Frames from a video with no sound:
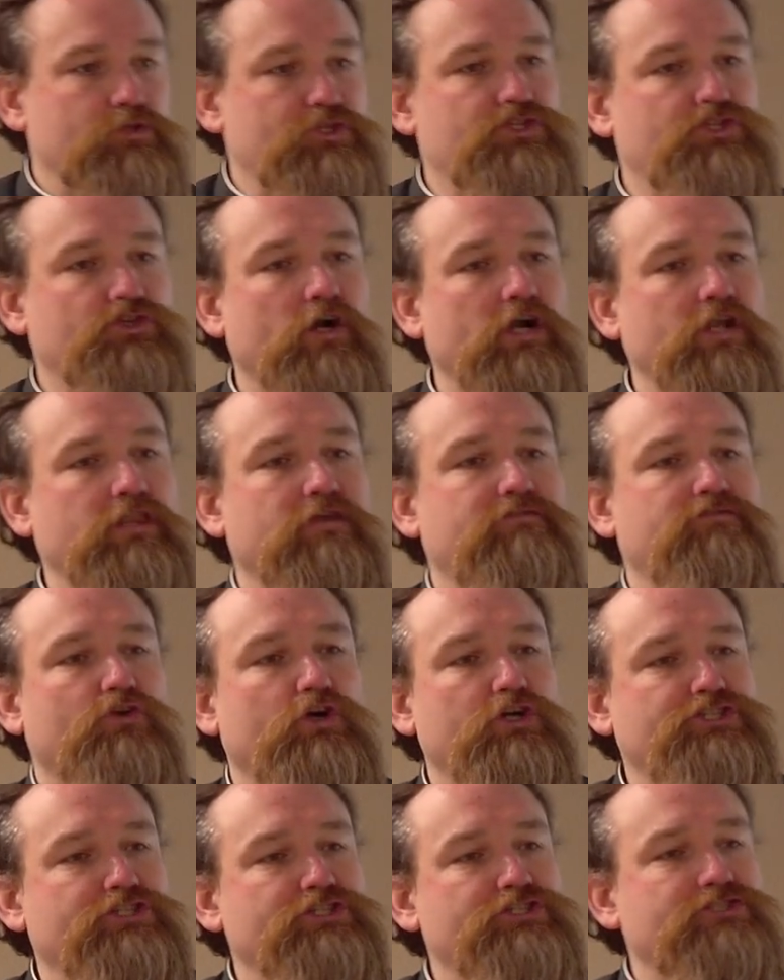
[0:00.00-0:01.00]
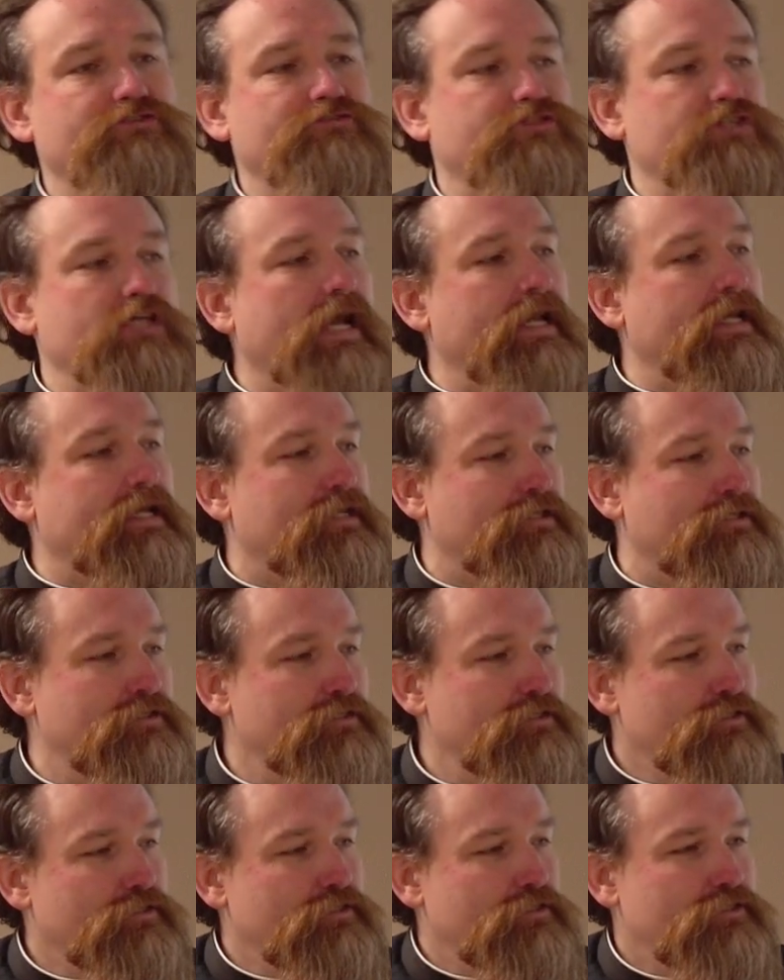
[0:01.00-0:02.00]
restored the fortunes of
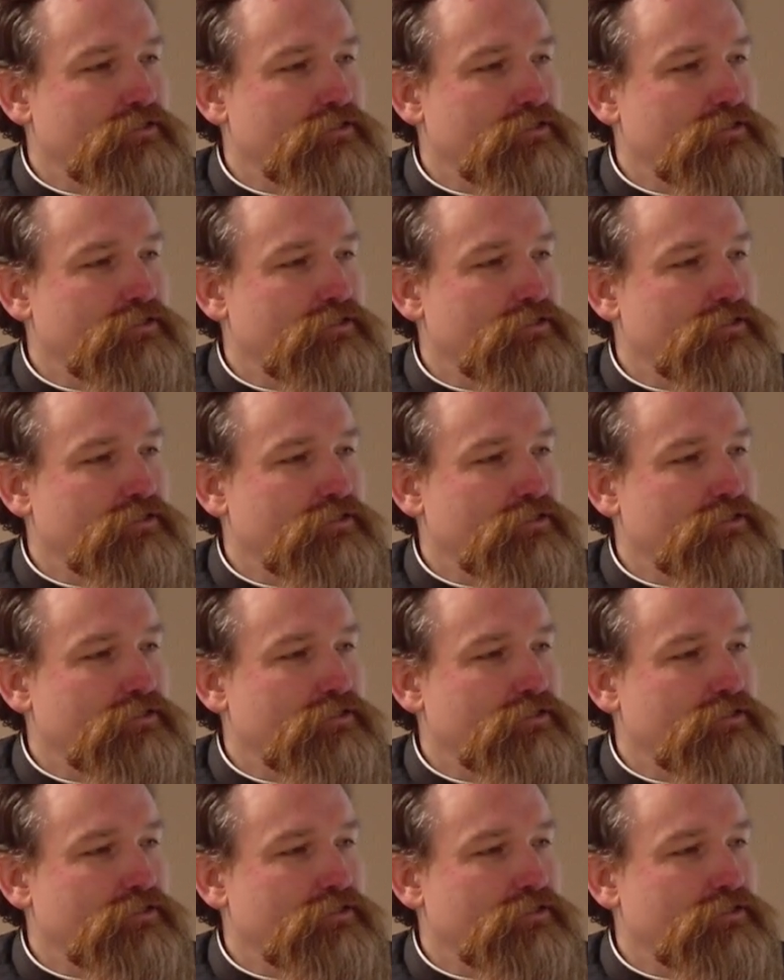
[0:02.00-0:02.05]
Zion.